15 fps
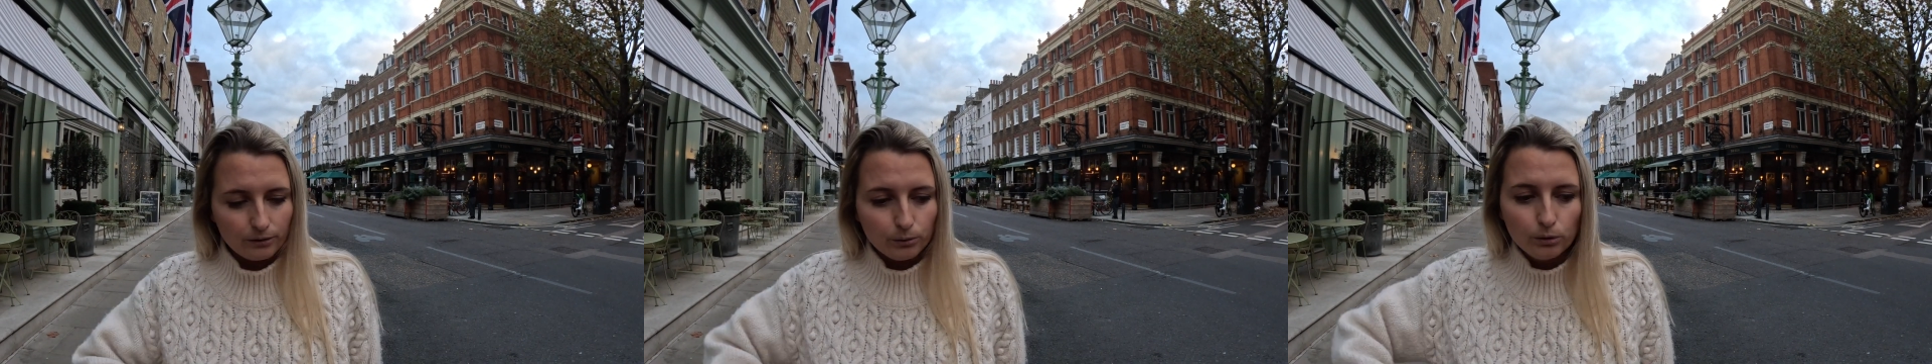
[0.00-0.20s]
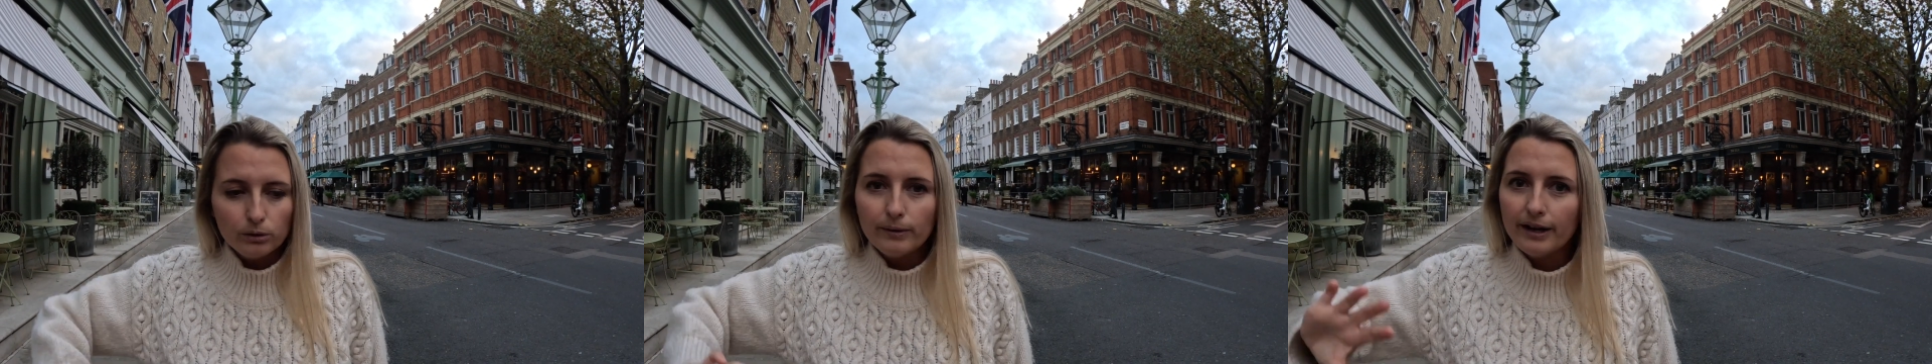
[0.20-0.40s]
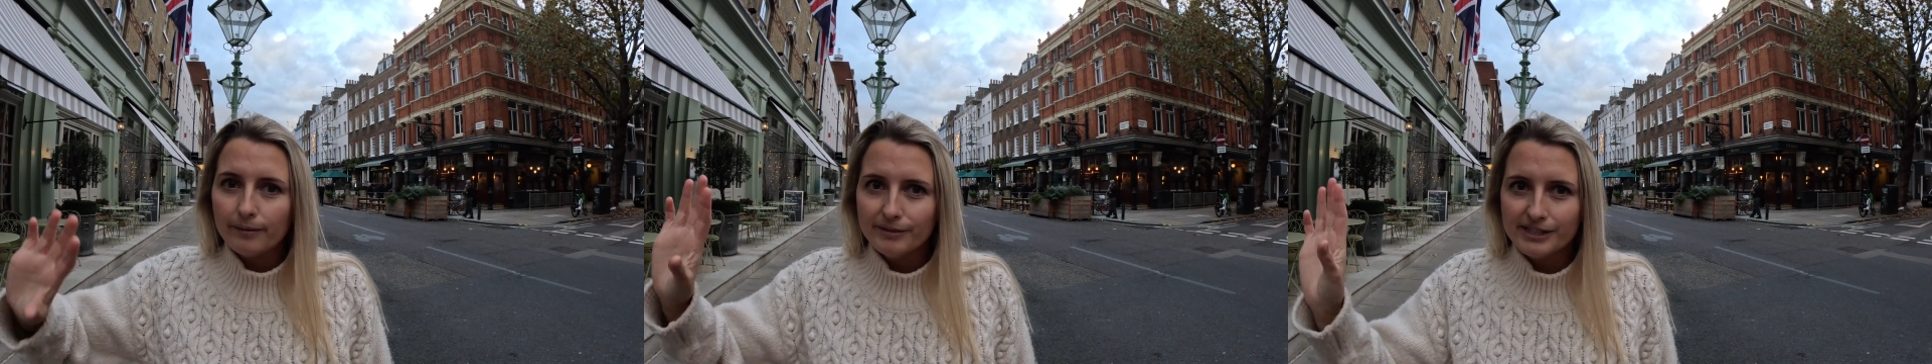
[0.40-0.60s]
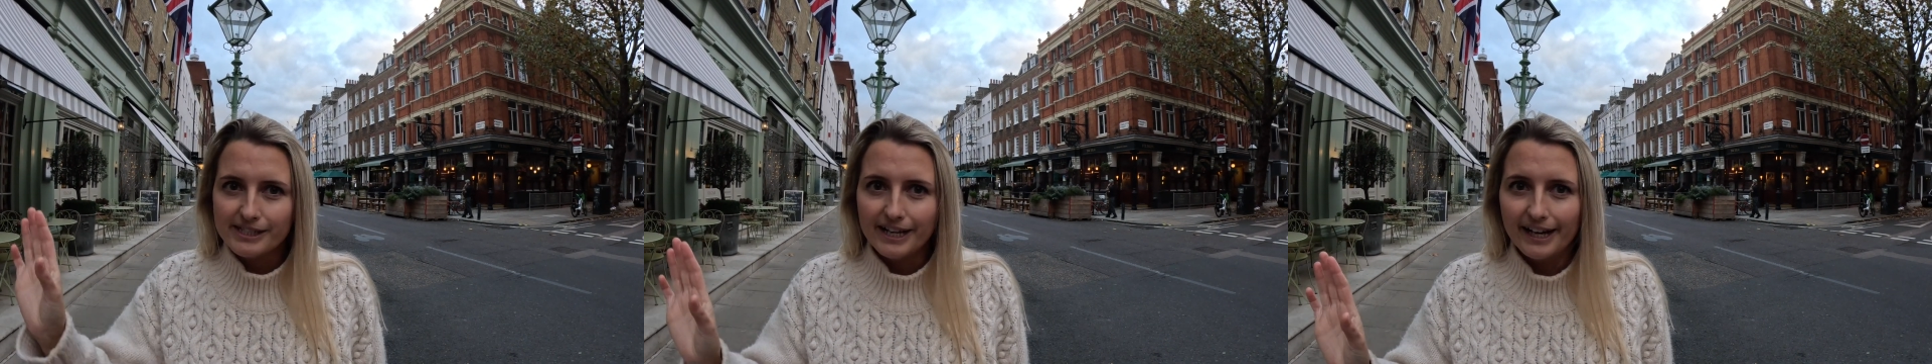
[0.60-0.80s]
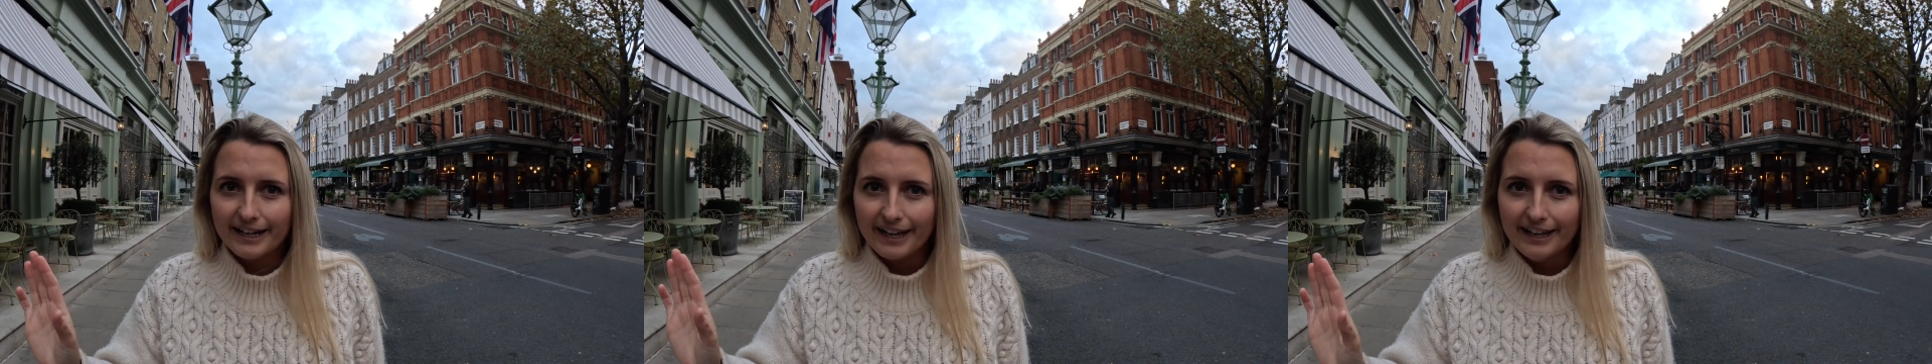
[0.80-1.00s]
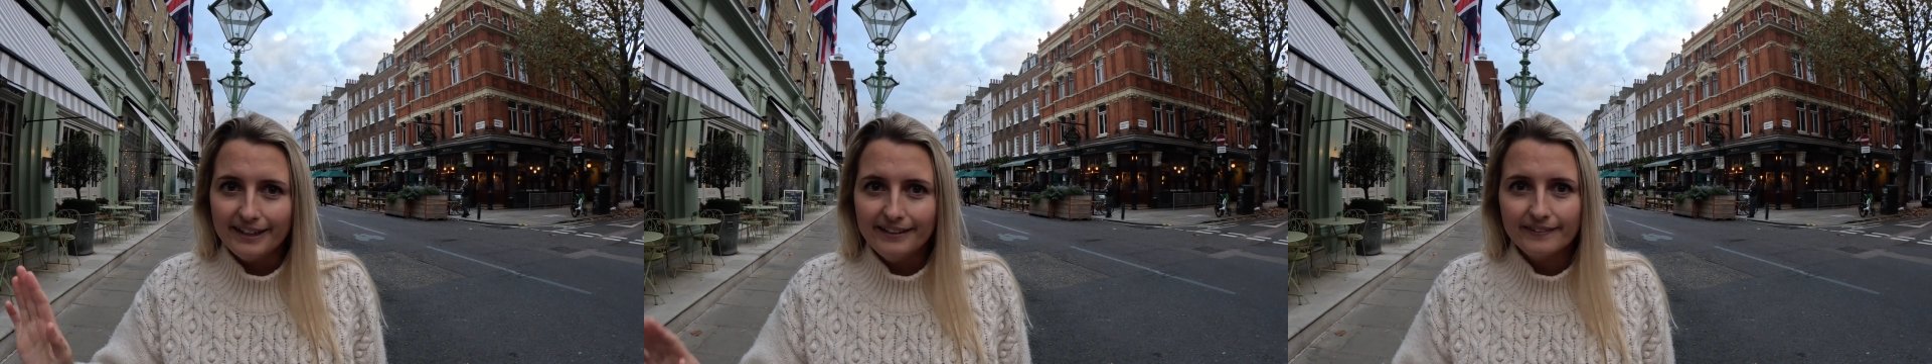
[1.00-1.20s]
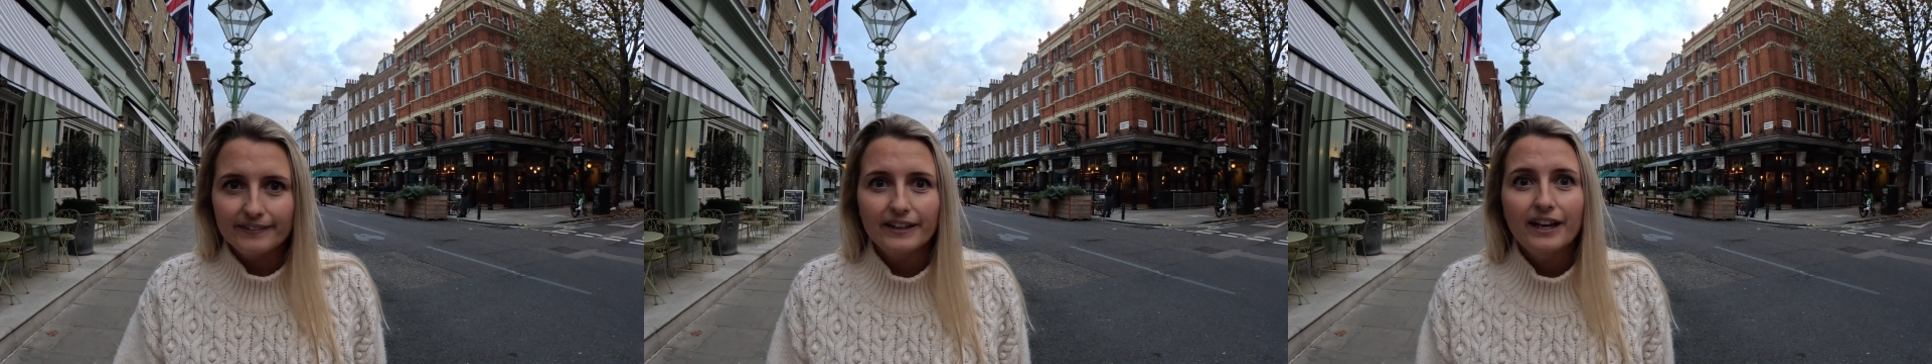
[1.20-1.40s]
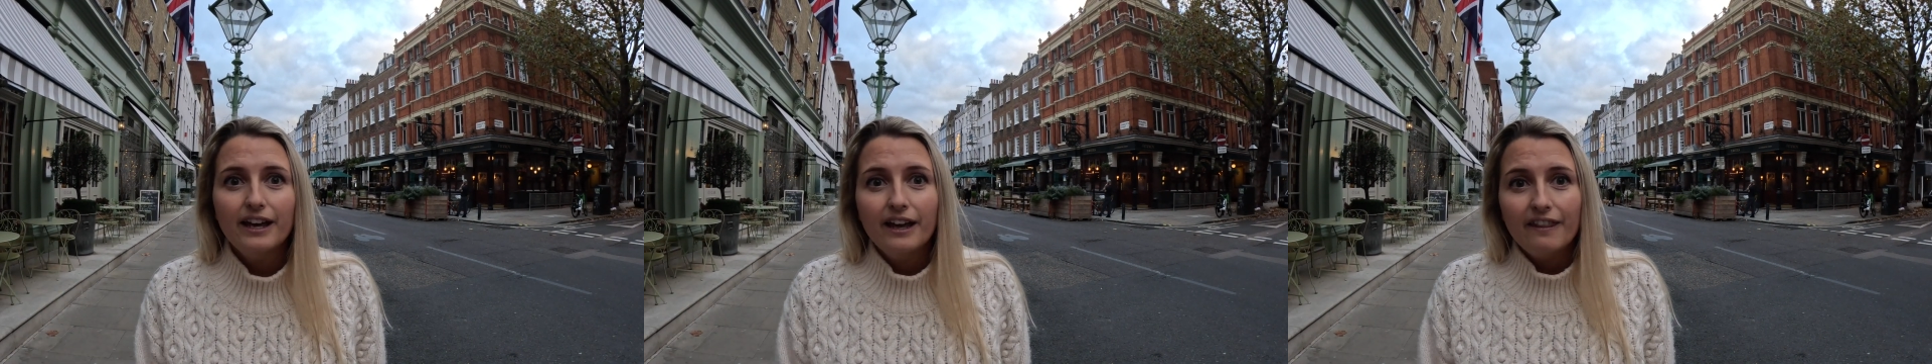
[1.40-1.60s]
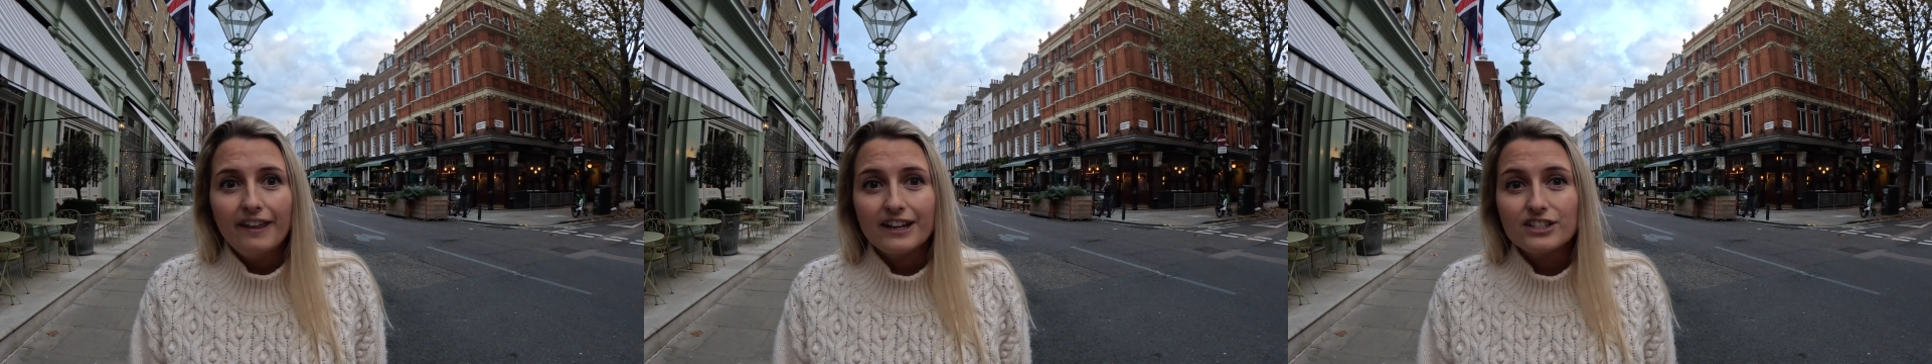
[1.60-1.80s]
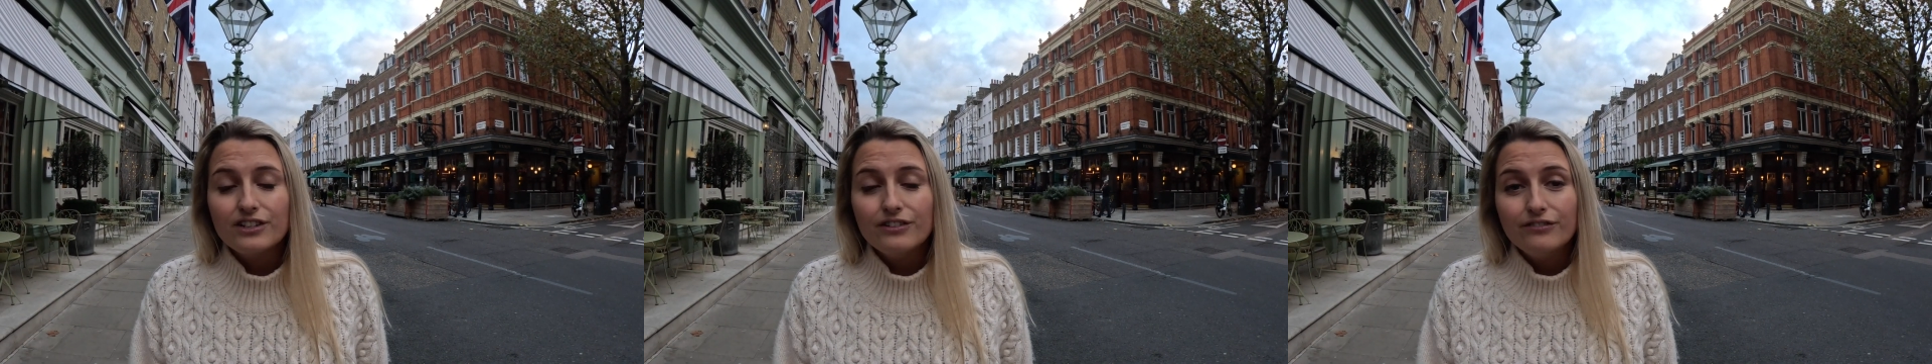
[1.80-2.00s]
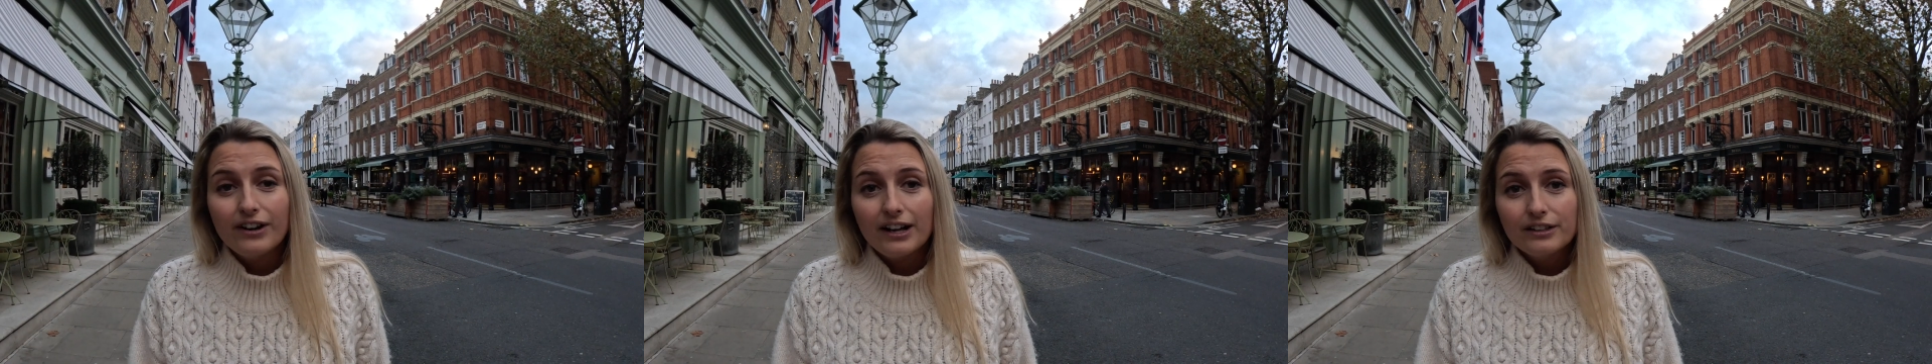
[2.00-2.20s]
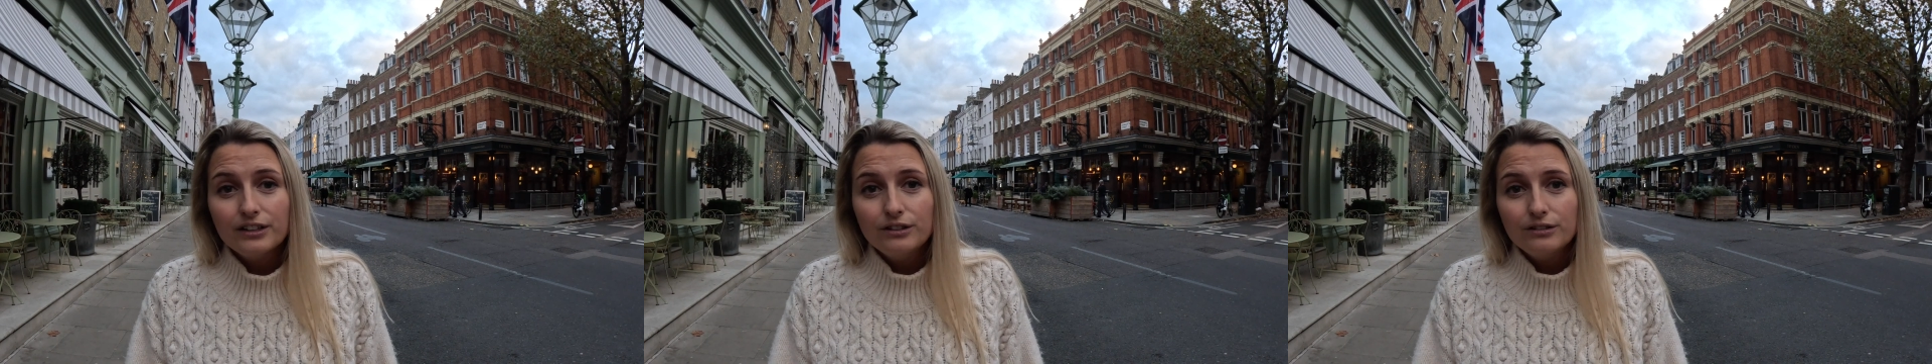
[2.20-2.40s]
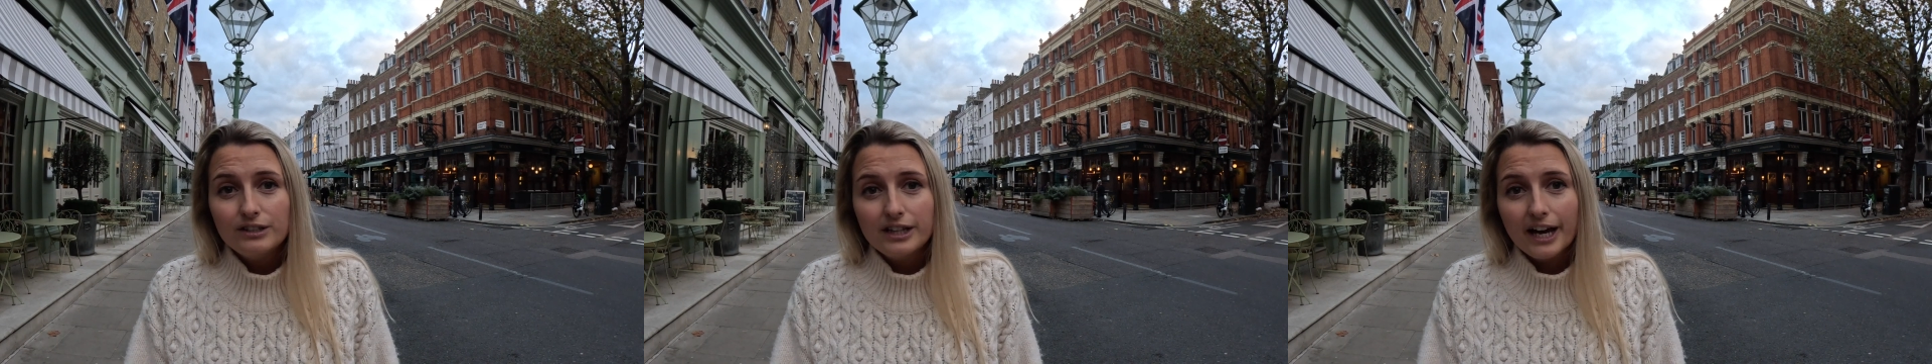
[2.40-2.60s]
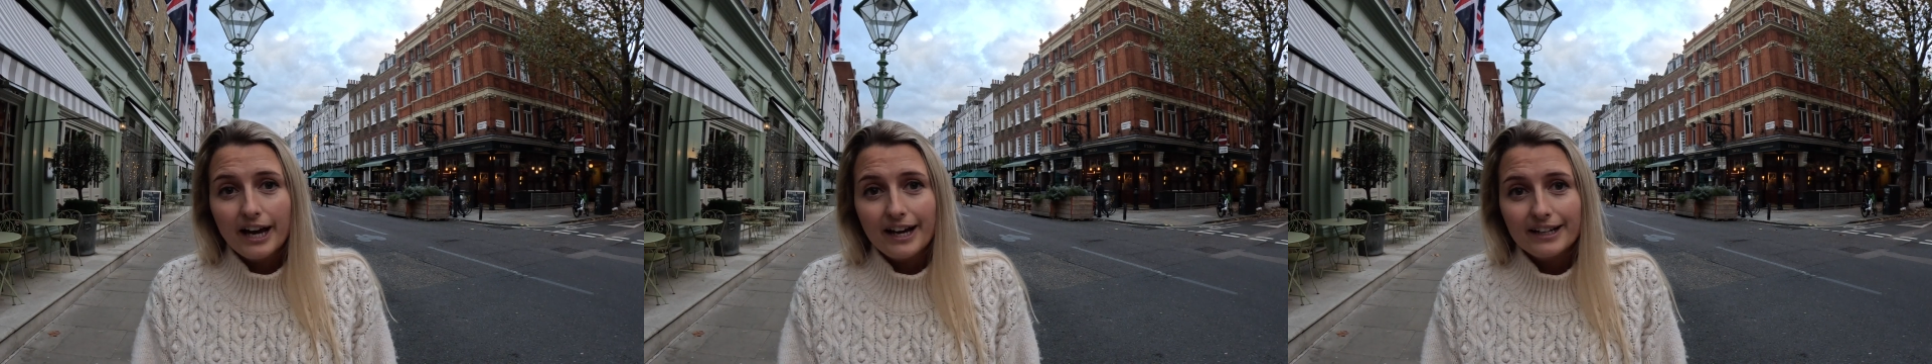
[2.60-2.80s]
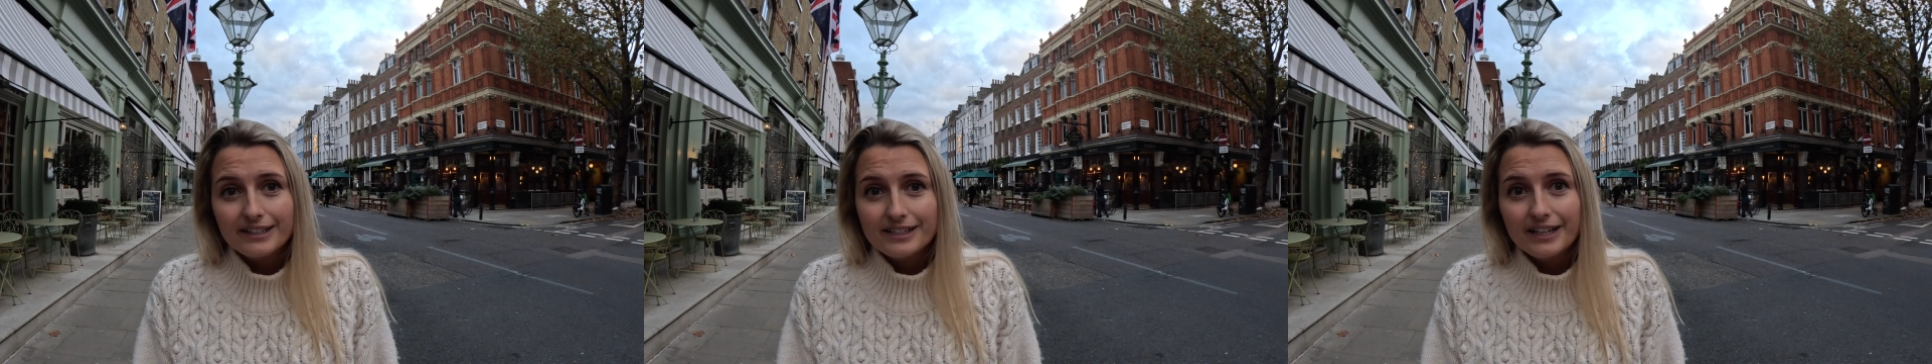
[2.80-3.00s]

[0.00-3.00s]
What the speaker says: all the way up the staircase. They actually valued that